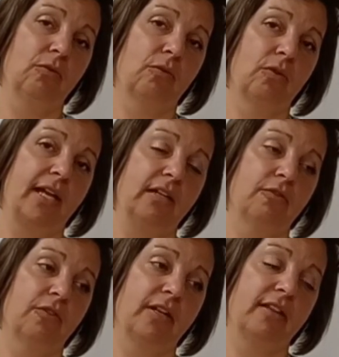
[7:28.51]
right in
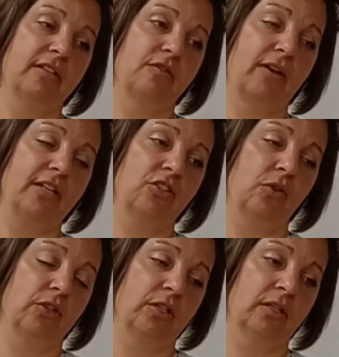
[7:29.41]
front of this right
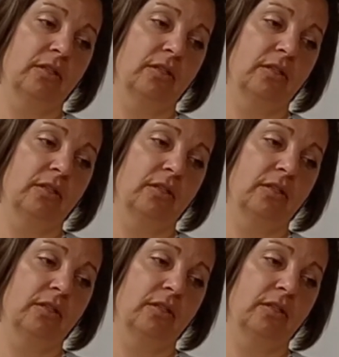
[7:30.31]
shoulder.